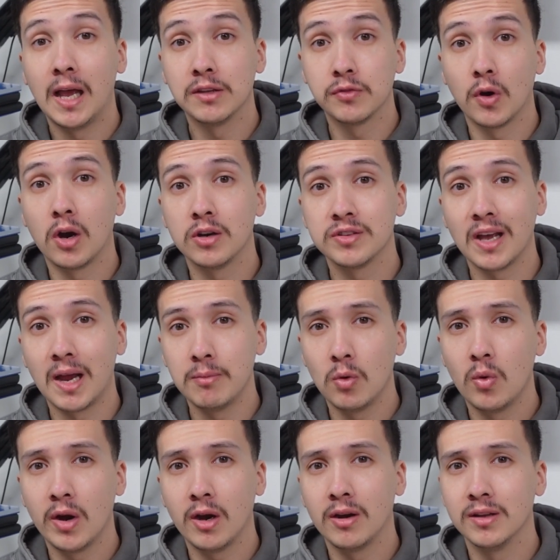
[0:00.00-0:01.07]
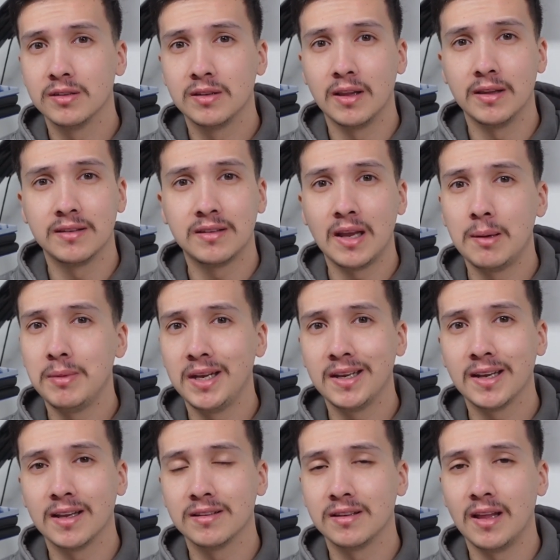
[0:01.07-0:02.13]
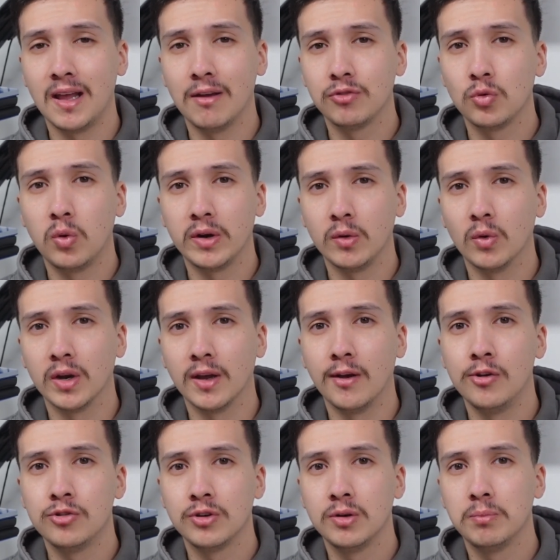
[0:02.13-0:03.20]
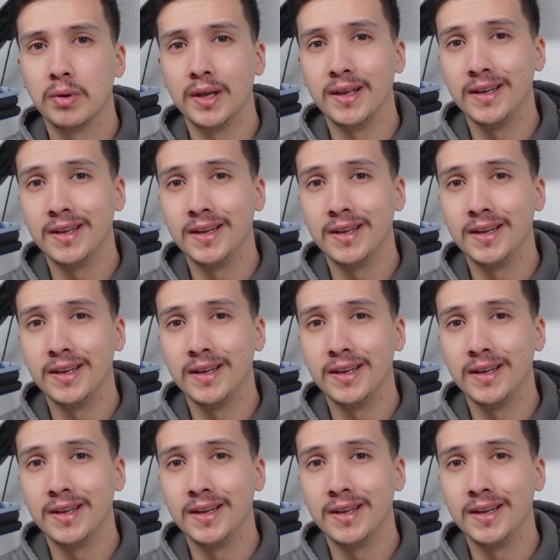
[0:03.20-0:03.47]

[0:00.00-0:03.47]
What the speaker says: As far as I'm aware, it's the same ink as the F2100, but